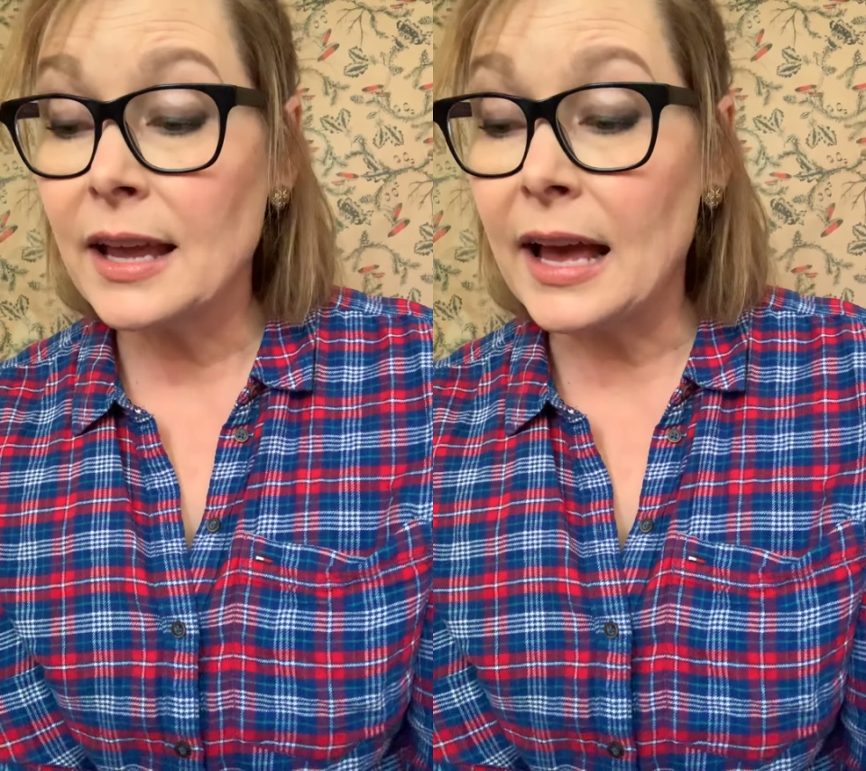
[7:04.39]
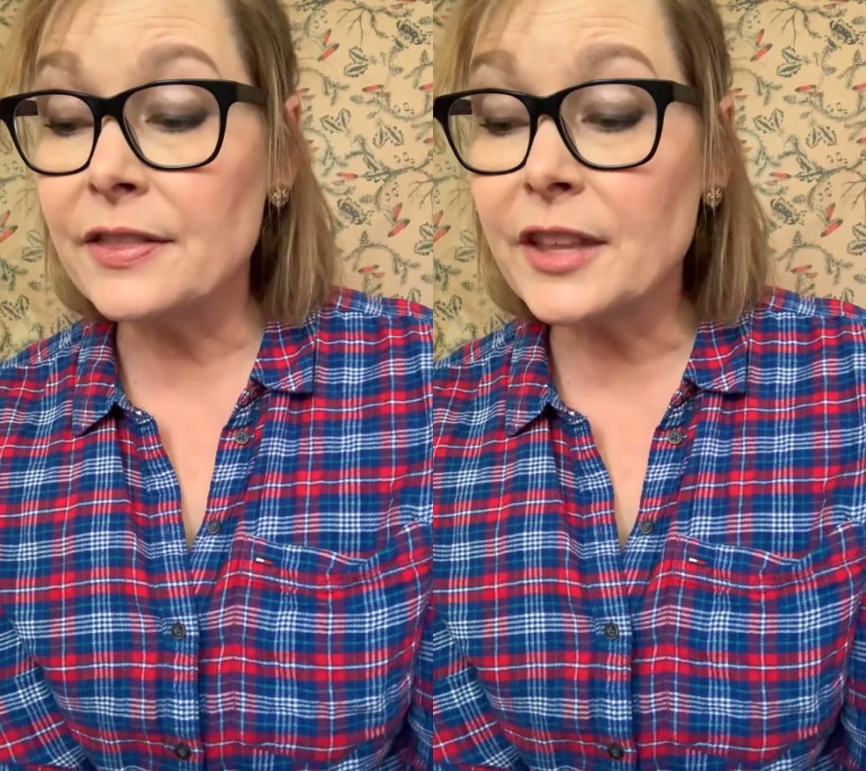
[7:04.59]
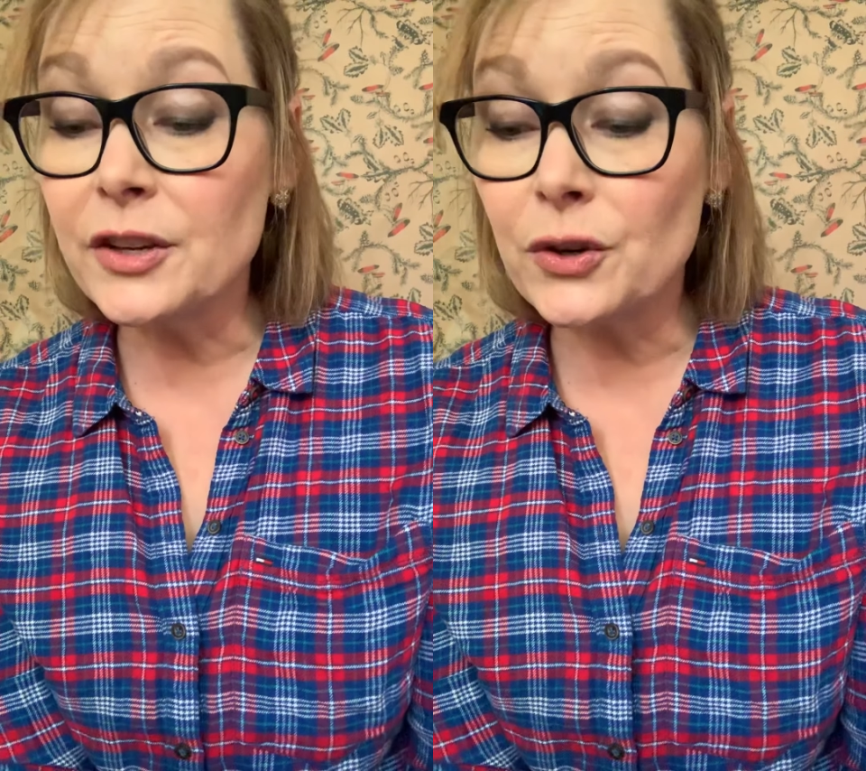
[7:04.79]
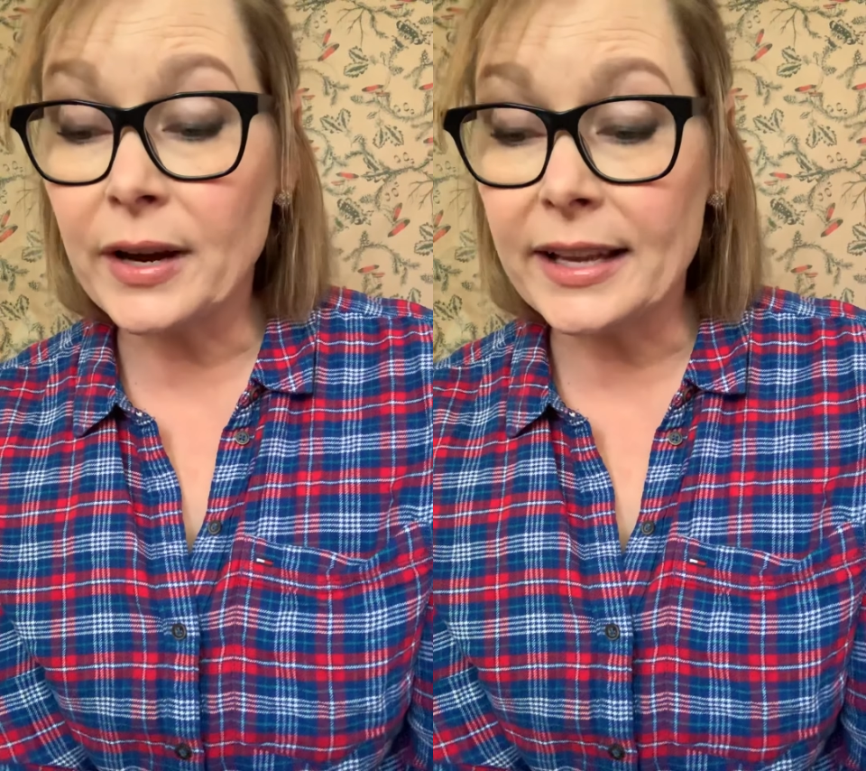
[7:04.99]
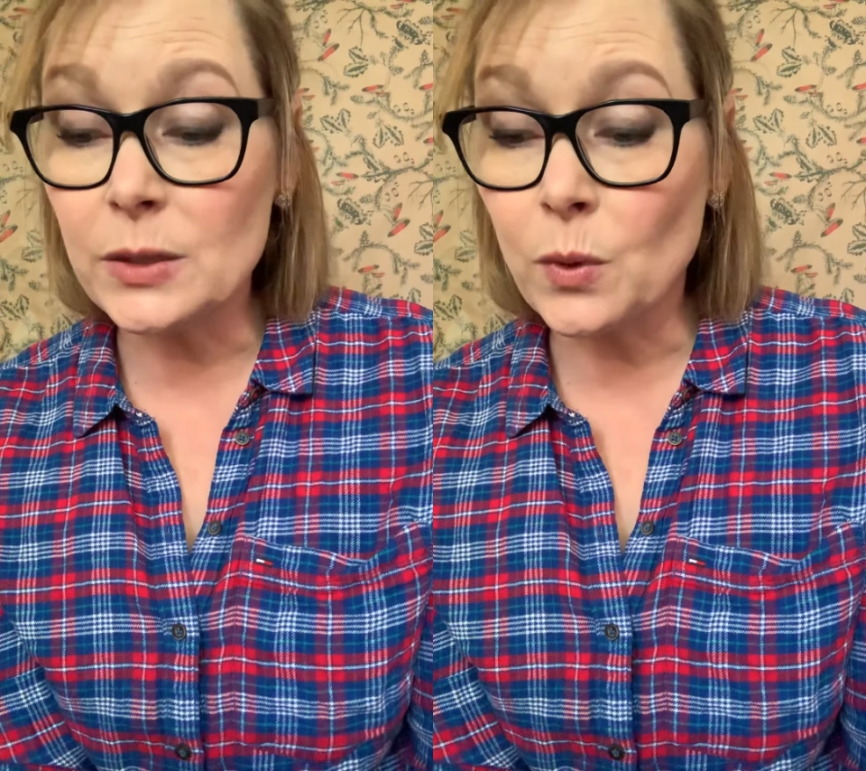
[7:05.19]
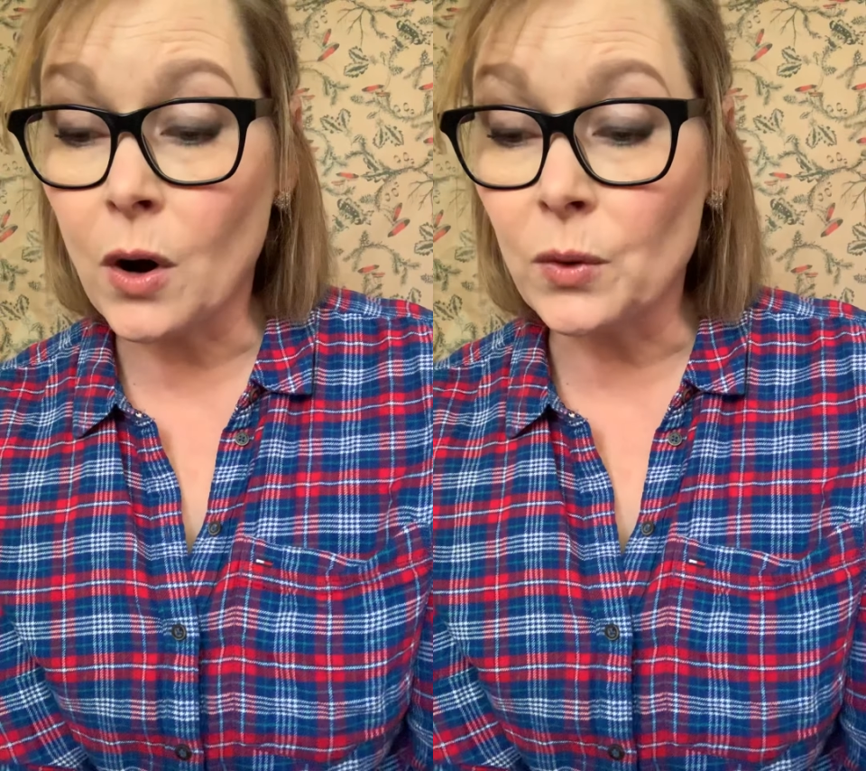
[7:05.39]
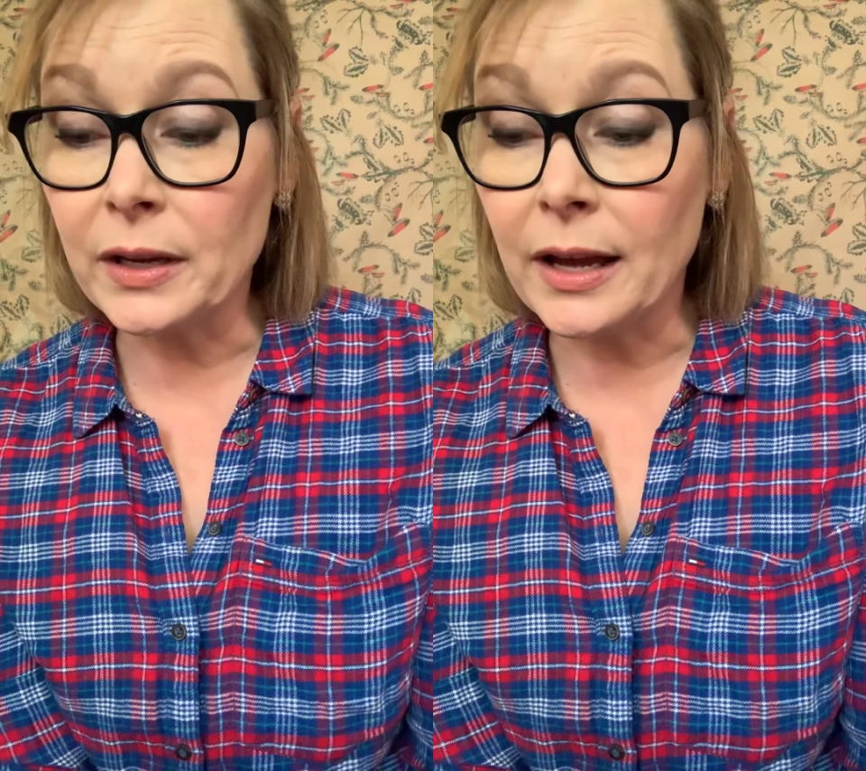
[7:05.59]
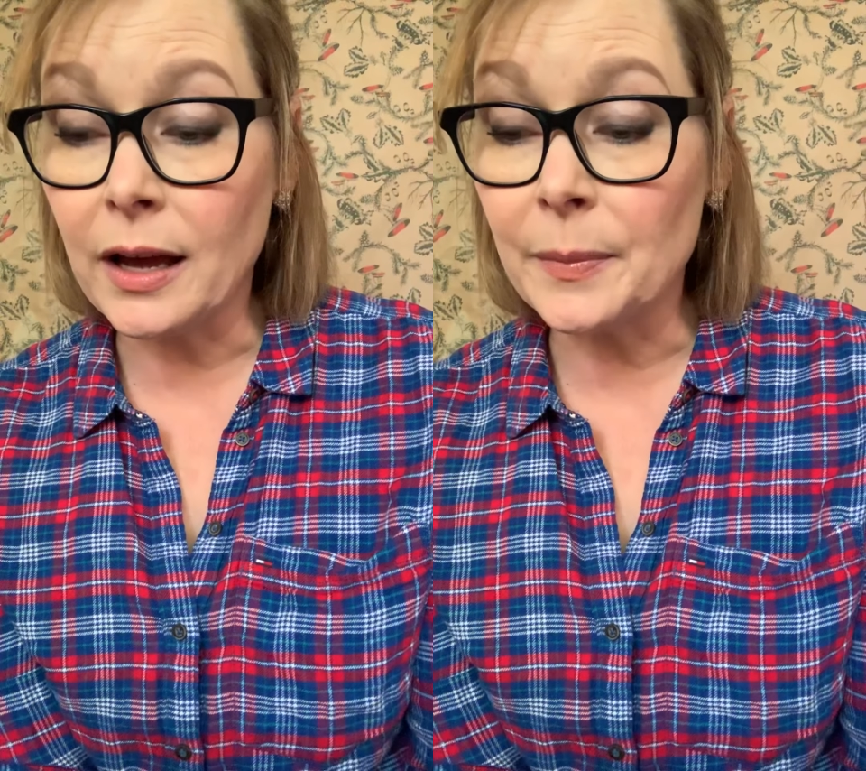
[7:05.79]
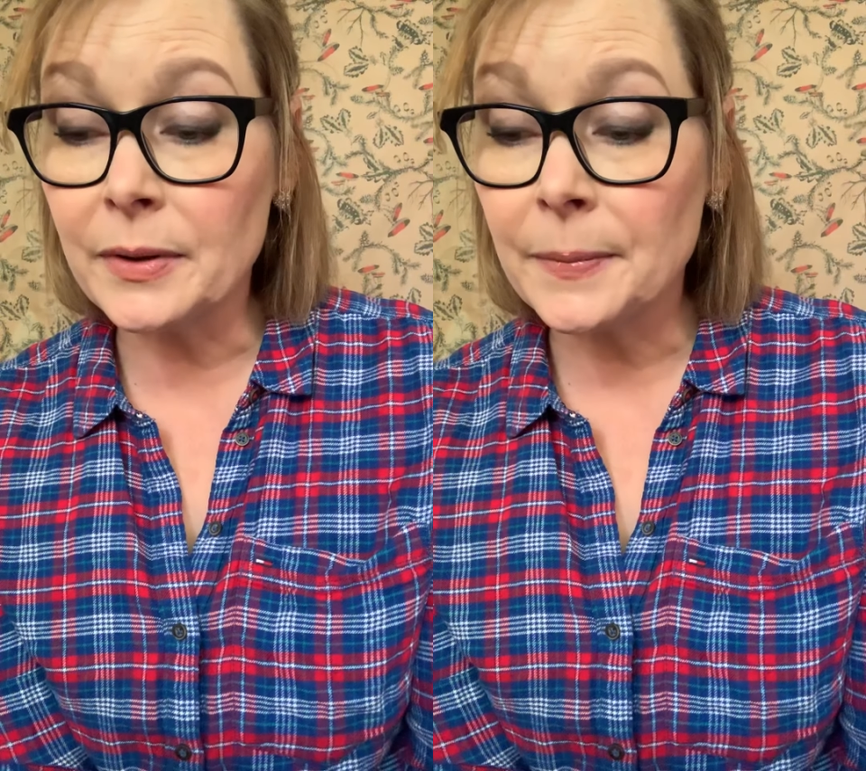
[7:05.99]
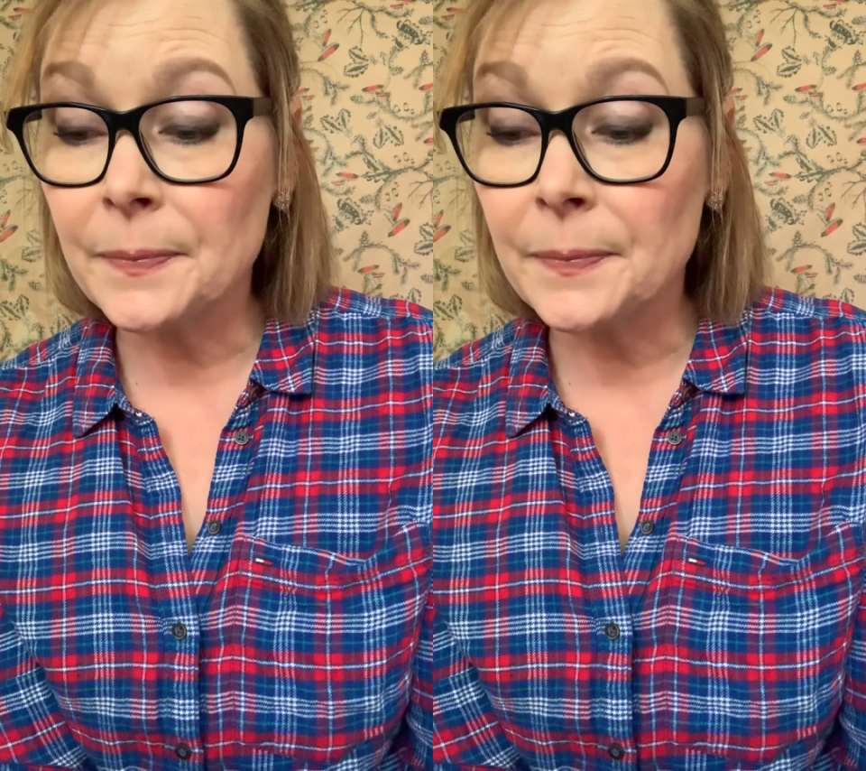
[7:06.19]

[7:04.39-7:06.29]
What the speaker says: and thunderheads were holding up.